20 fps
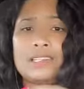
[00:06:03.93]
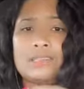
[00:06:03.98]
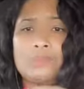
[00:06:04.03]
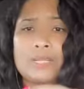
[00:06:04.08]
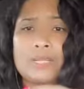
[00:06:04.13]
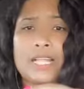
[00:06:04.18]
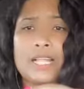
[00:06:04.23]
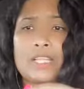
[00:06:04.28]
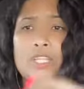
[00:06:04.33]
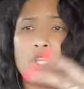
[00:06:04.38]

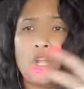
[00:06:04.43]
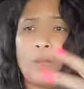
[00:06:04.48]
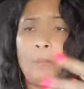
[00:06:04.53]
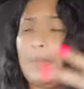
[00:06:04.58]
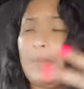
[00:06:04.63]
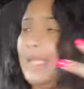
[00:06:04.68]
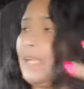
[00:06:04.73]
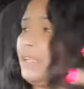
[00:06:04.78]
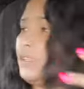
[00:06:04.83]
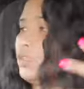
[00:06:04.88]
me that you're
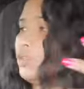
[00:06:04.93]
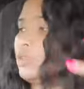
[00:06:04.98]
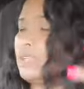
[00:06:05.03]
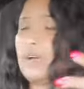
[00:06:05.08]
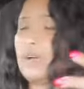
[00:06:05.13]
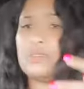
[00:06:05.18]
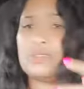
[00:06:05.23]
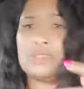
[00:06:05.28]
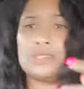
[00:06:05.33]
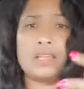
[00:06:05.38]
paying
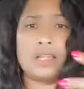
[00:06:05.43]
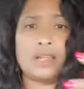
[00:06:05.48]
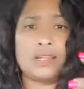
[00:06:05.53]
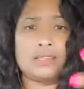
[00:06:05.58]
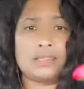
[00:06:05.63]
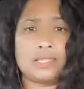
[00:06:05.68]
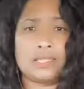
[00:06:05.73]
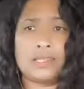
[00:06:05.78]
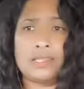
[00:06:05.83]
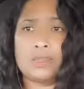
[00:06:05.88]

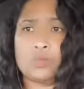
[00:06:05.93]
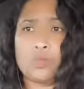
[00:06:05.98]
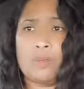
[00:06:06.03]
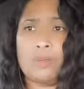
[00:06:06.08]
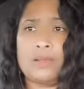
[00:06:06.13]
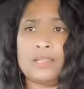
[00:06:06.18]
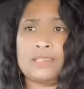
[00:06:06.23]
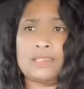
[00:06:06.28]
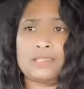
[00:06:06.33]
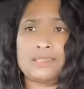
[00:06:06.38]
$2,000 to this
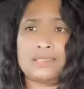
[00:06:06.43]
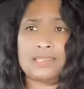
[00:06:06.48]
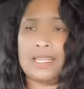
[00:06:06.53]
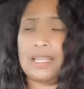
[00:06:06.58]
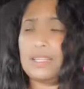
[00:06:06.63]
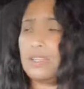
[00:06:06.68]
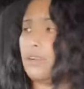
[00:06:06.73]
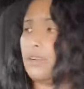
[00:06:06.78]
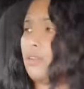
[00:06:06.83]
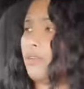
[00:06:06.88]
woman to stay
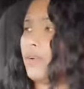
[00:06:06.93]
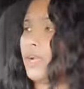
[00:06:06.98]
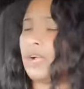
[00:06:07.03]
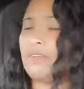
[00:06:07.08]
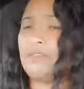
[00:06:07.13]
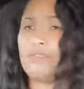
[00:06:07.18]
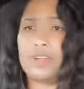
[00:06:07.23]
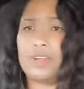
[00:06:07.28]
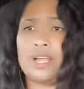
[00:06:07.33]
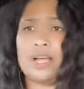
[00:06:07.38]
at her
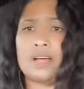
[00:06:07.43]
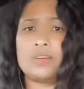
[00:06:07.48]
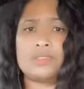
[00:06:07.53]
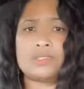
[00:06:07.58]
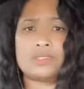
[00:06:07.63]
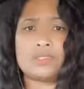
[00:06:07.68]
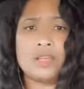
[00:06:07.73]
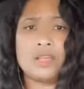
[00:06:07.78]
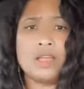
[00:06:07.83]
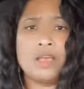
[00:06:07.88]
recovery
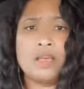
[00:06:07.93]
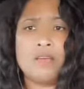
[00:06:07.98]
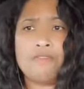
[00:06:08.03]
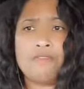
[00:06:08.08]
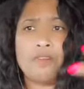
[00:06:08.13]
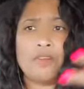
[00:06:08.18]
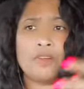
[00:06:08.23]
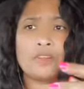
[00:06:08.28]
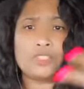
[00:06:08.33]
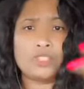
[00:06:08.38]
house
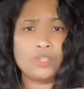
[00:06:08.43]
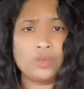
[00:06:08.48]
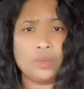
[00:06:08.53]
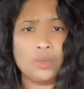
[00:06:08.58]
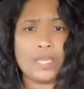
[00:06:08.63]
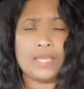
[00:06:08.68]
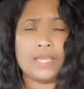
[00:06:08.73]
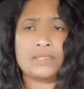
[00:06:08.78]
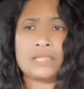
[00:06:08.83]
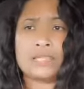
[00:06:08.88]
for 2
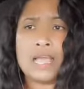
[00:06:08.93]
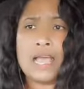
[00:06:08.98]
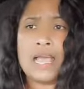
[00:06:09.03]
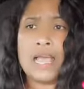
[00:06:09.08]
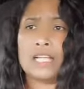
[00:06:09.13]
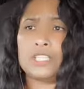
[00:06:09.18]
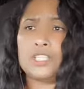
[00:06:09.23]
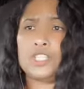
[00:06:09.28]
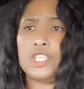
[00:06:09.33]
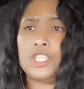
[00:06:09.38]
weeks,
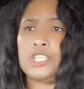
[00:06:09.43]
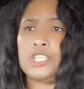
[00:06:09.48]
and she's